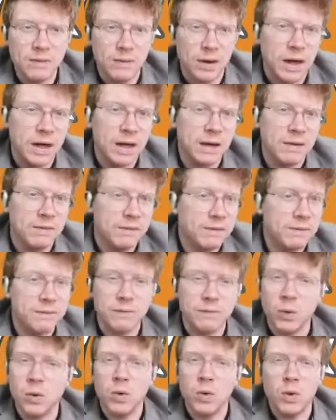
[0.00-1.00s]
5,
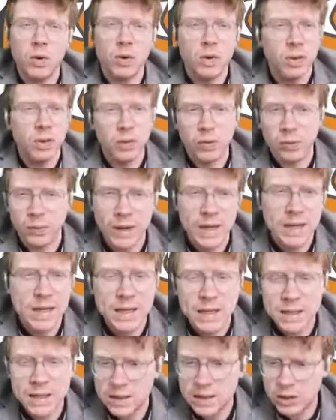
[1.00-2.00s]
4,
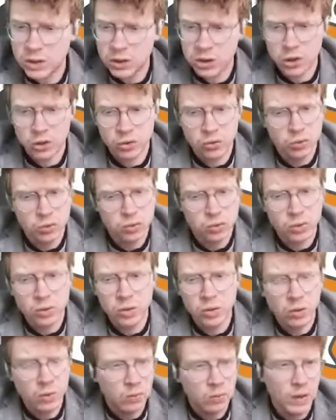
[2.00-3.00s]
3, 2,
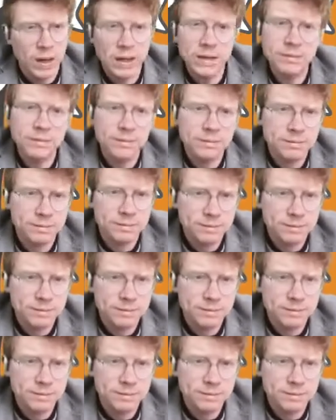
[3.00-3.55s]
1.